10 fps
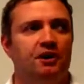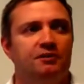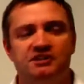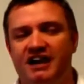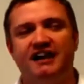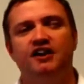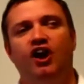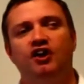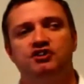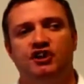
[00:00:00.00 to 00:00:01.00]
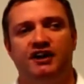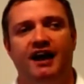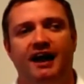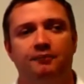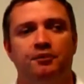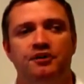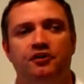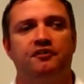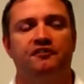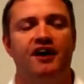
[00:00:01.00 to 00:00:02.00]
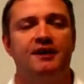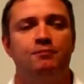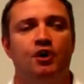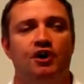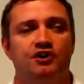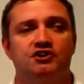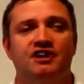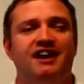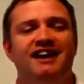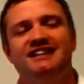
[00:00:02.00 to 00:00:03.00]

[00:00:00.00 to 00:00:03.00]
with technology and with other frameworks.